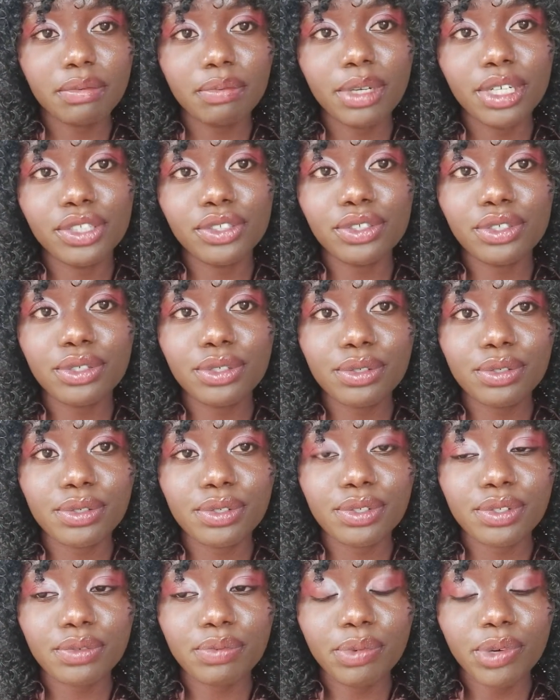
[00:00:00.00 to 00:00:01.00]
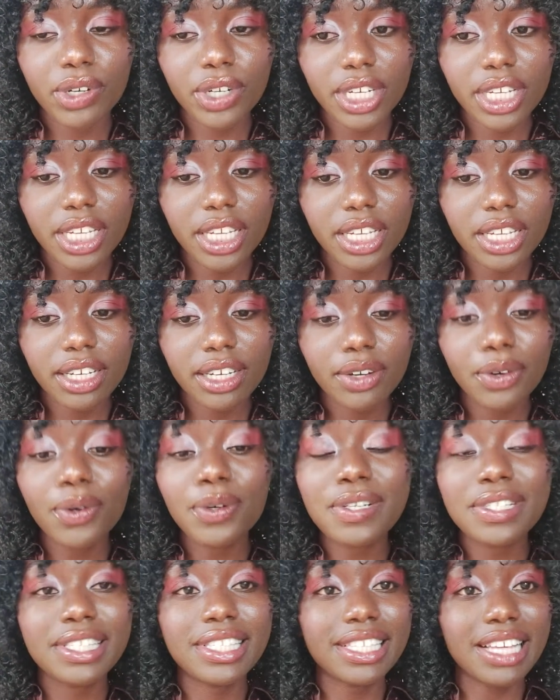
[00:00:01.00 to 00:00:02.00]
but due to smoking
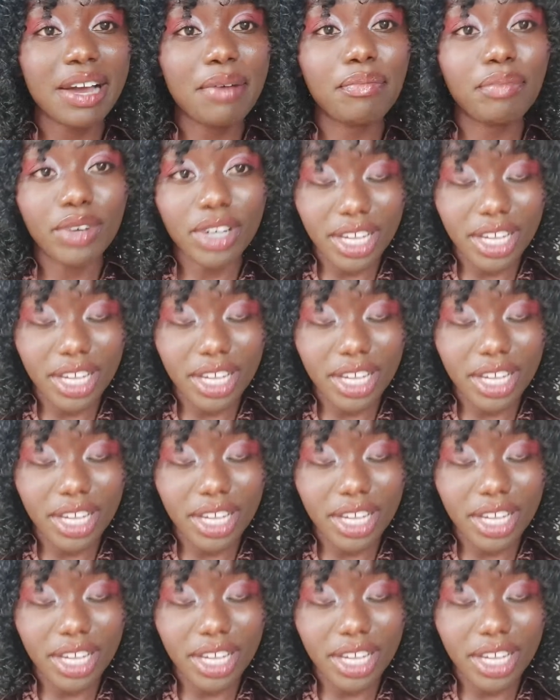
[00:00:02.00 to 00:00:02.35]
or some